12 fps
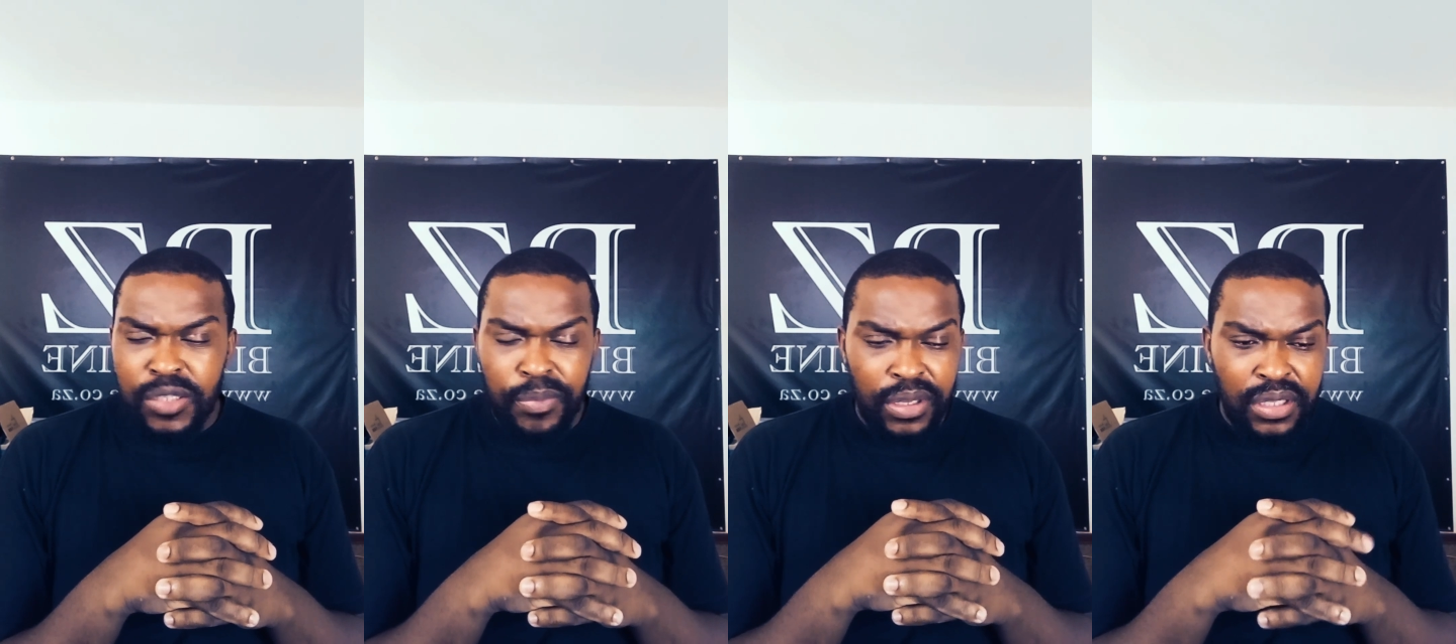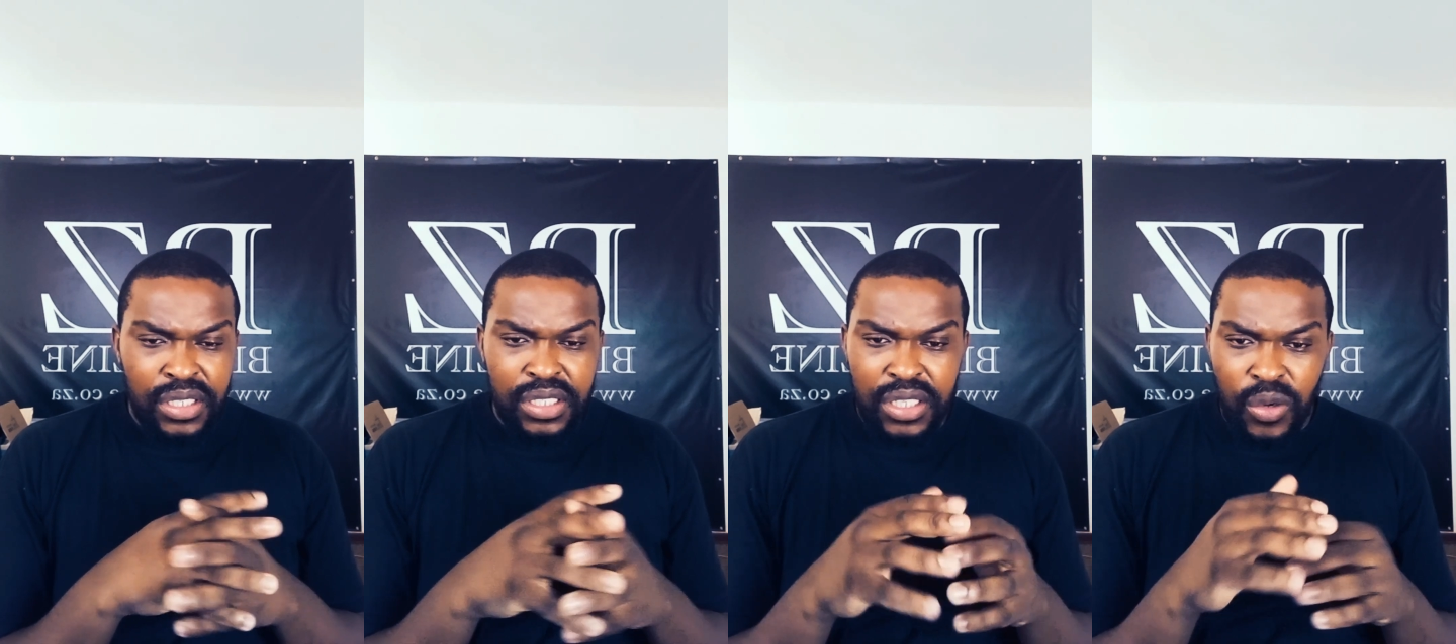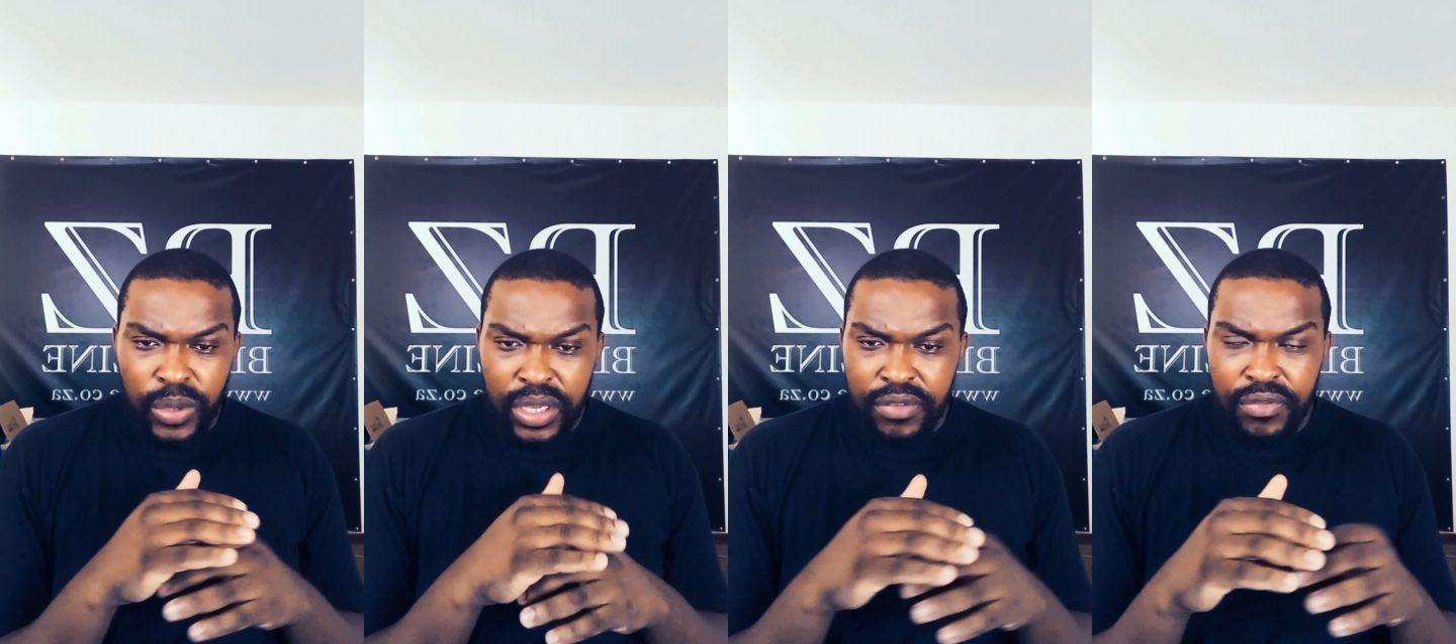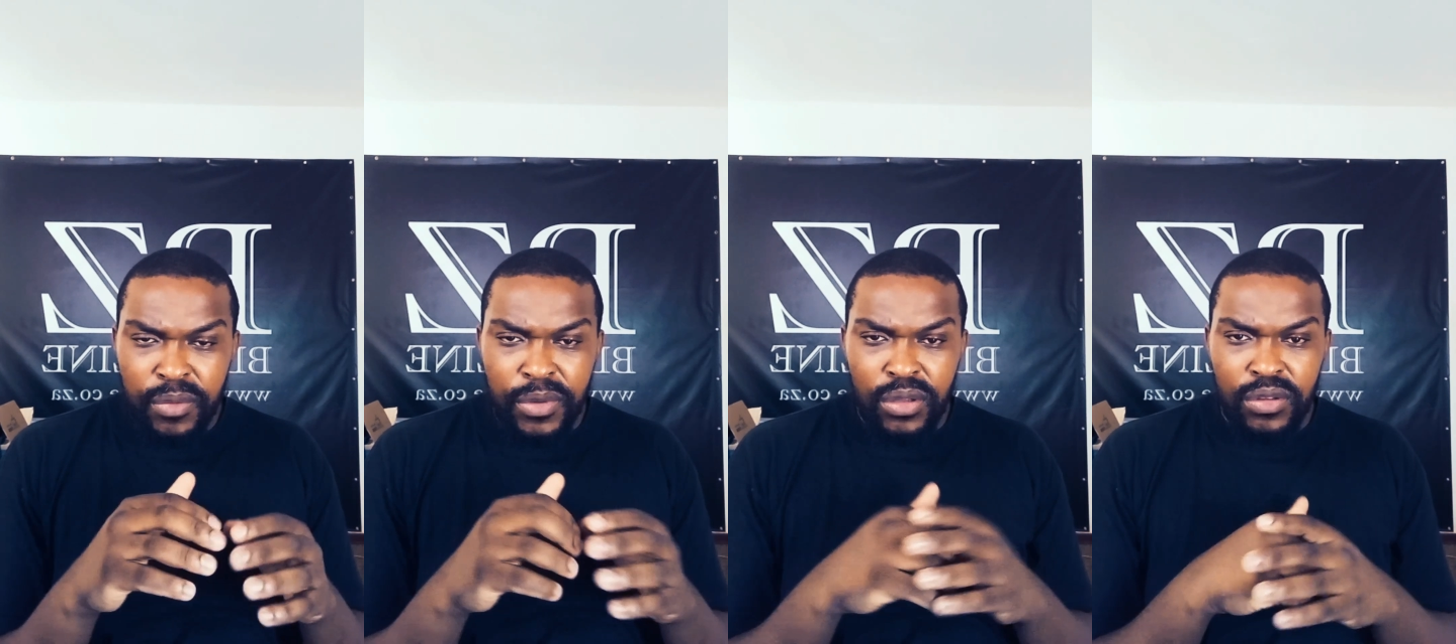protection away
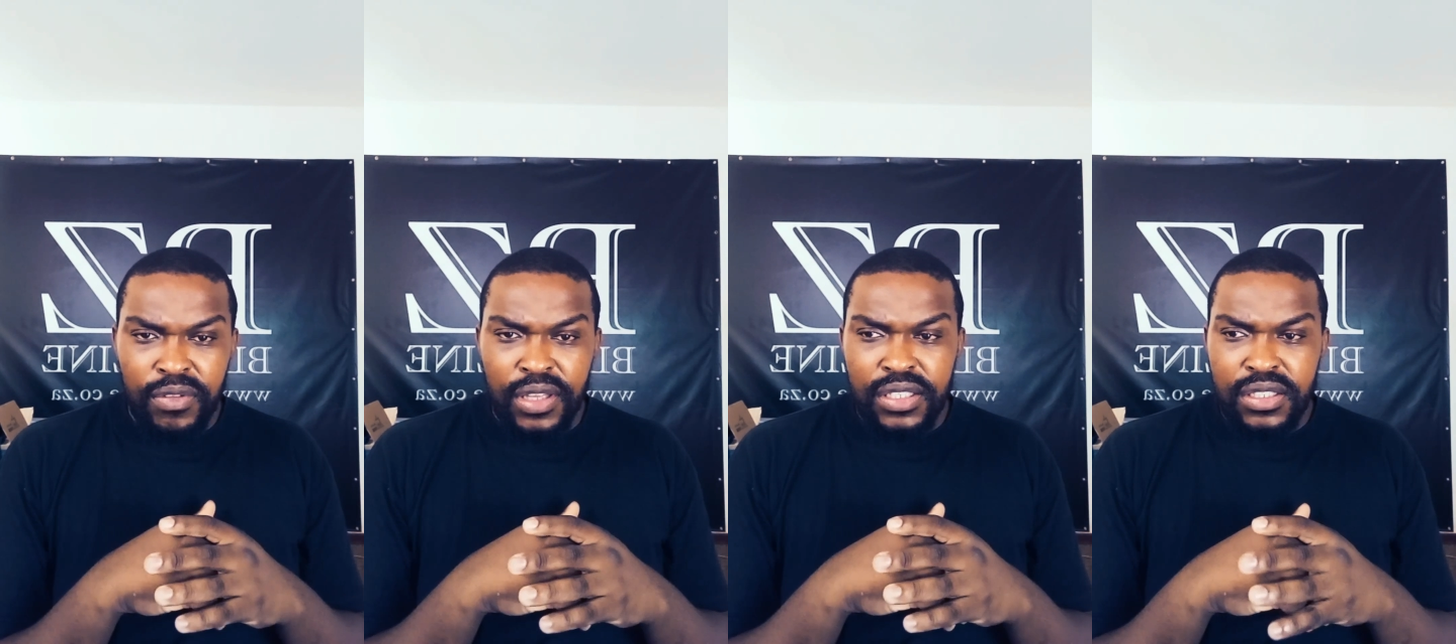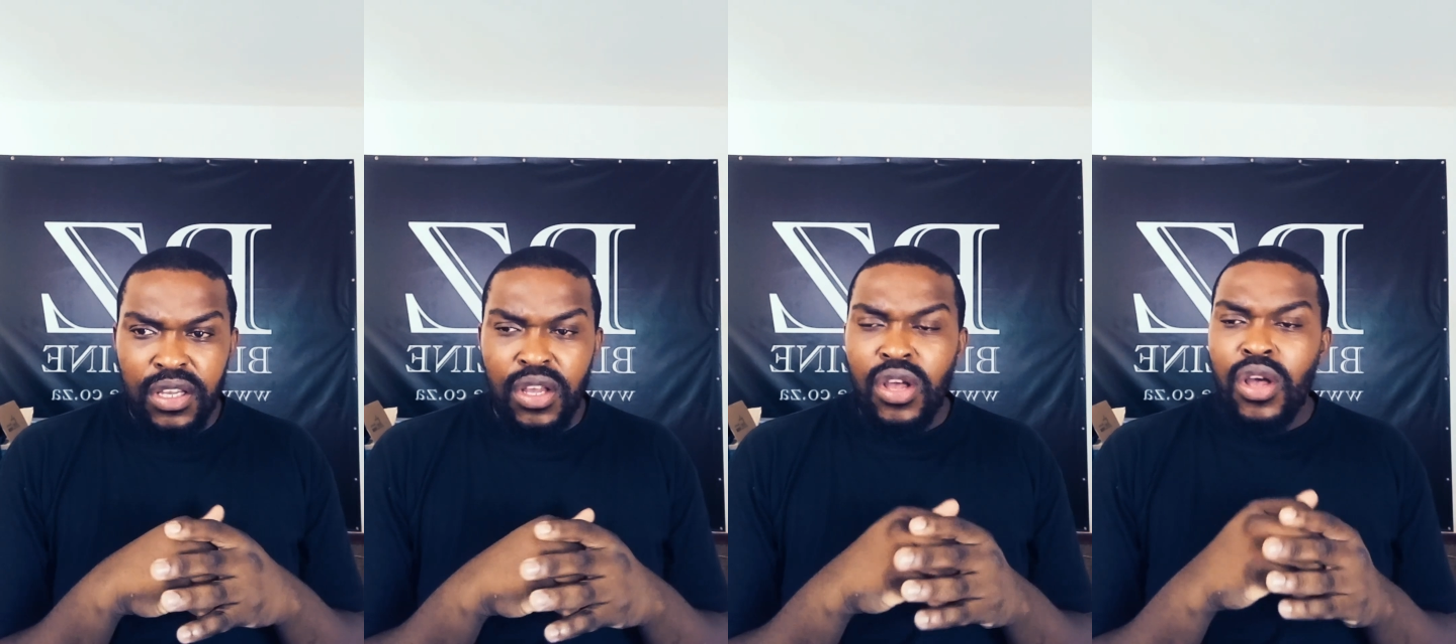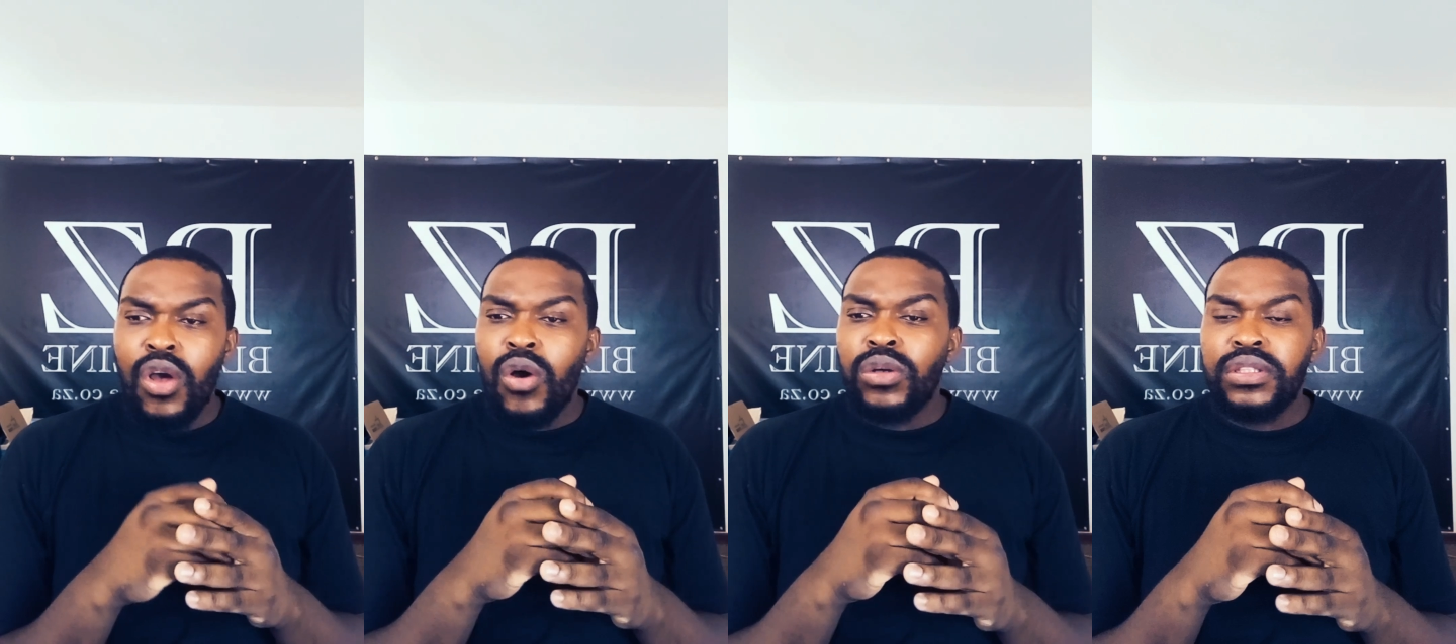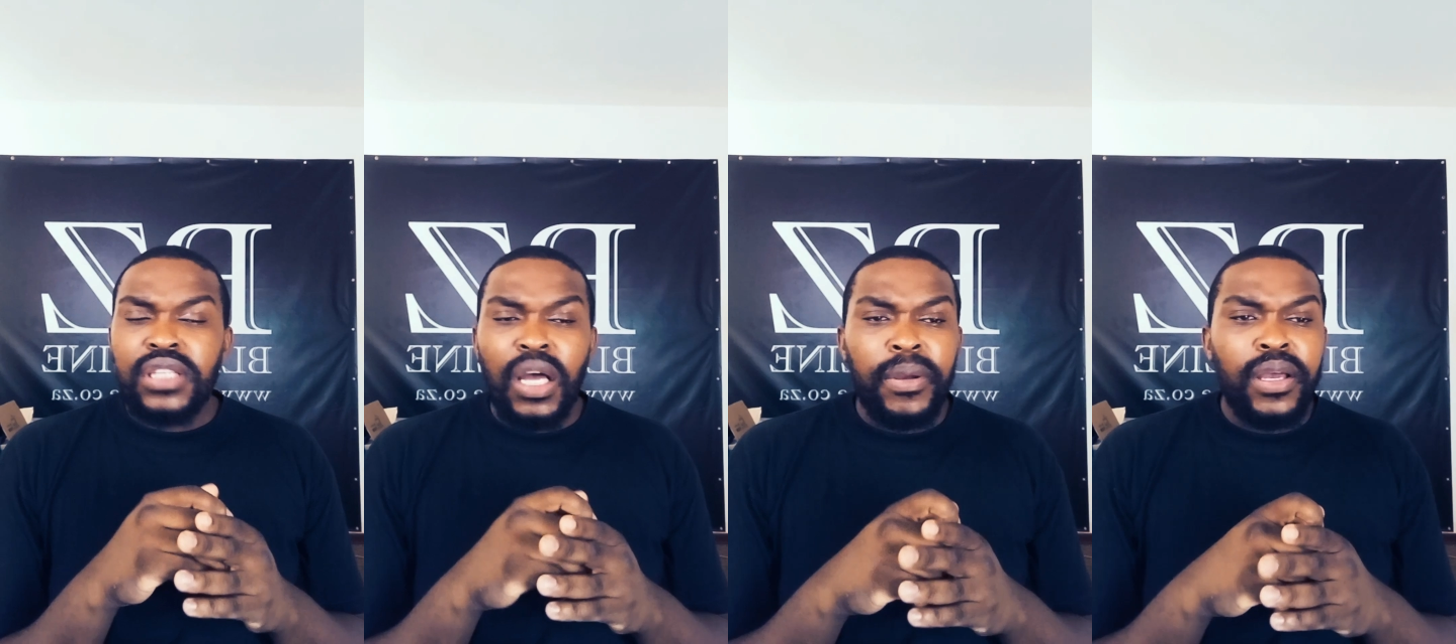from a lot of things.
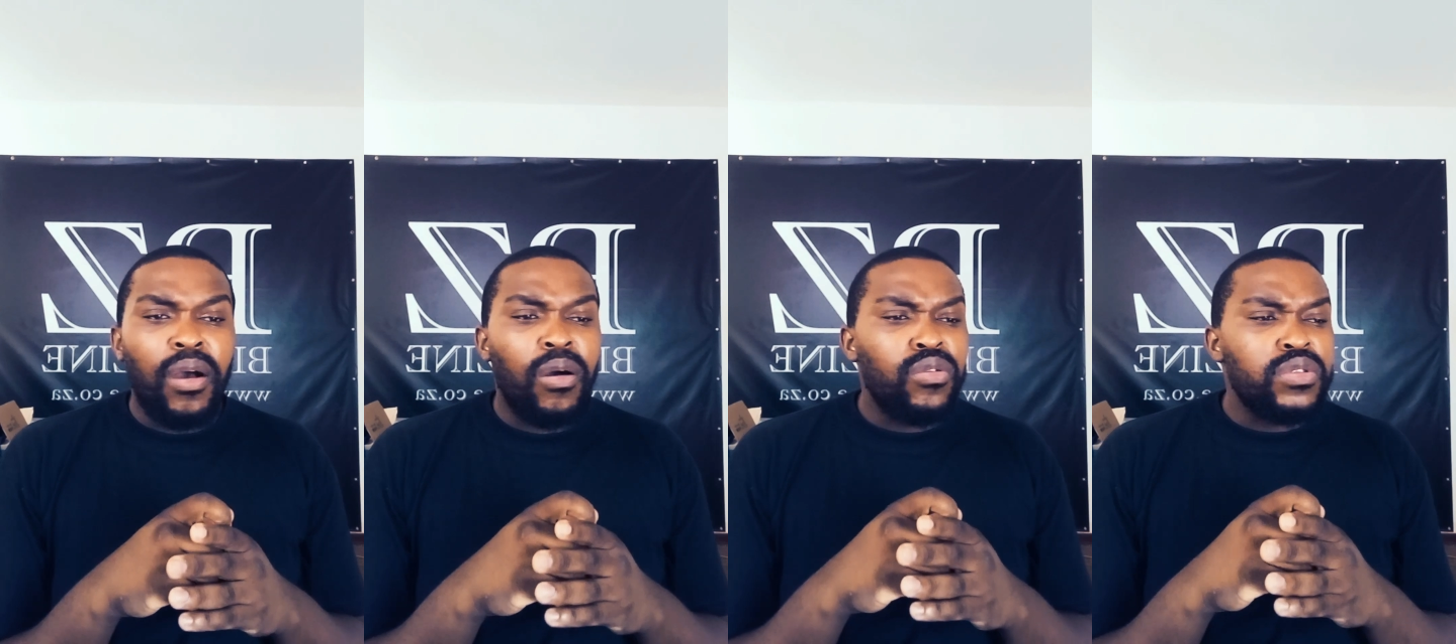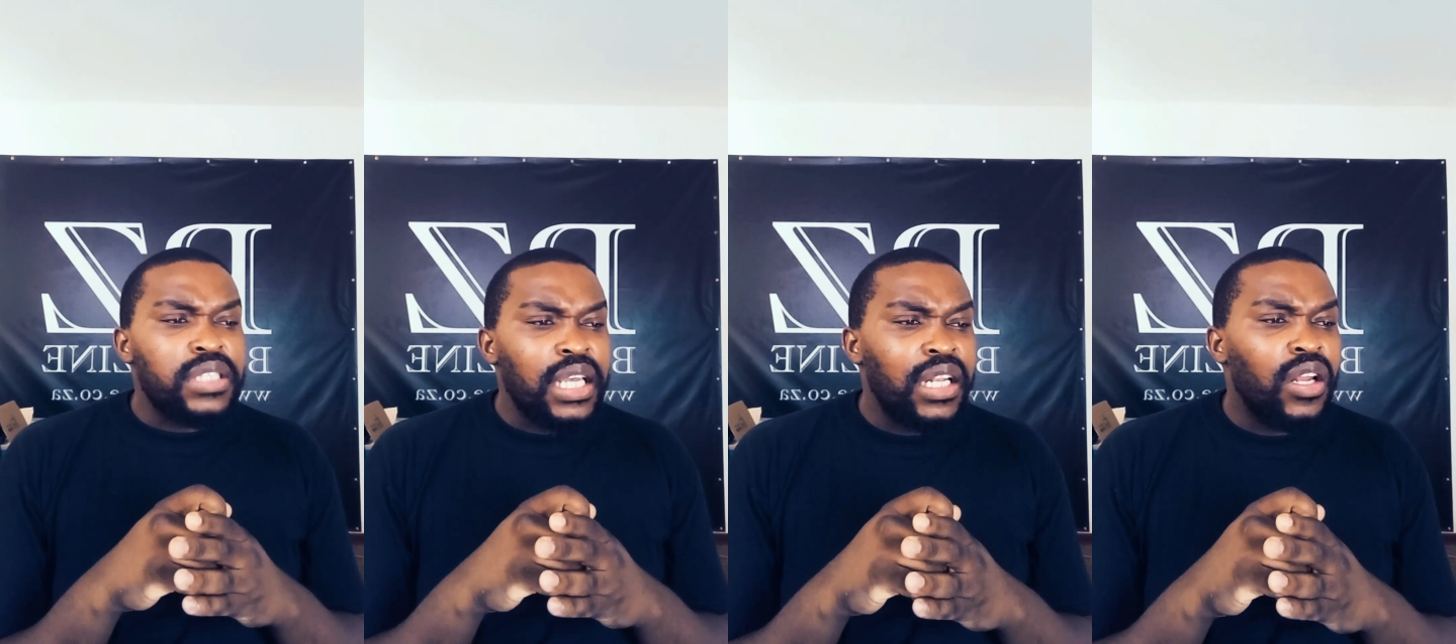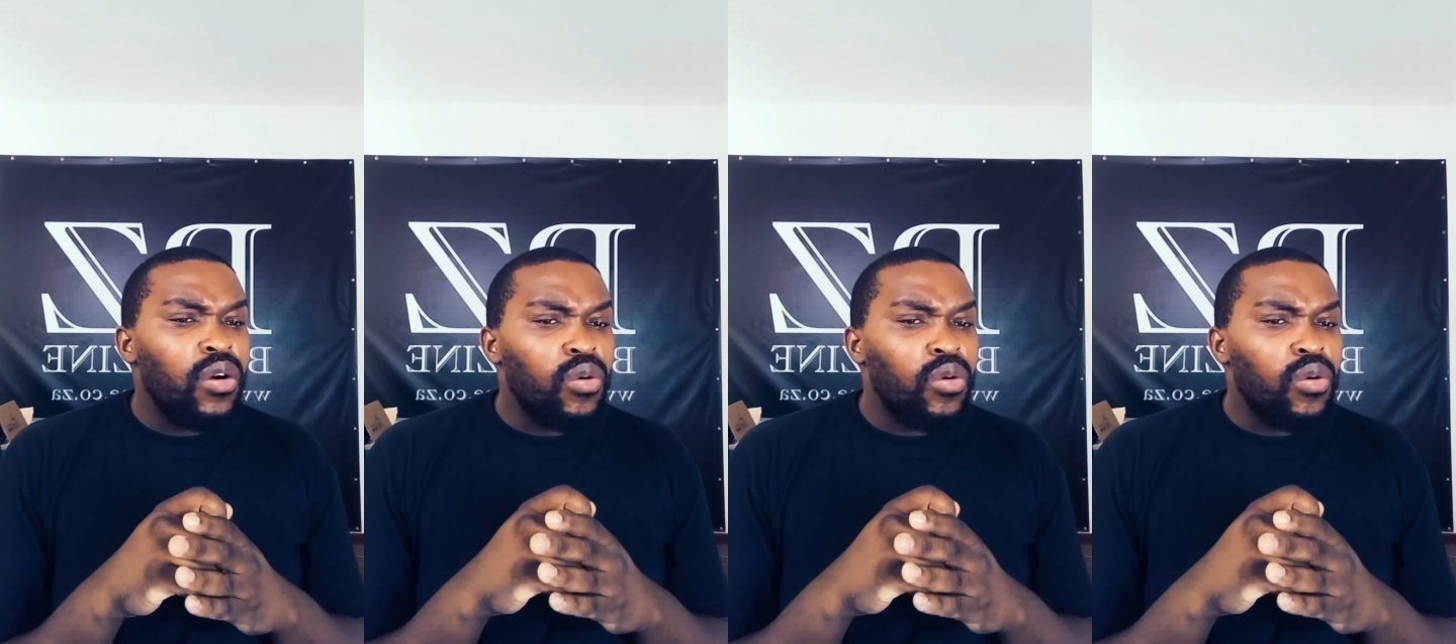Actually,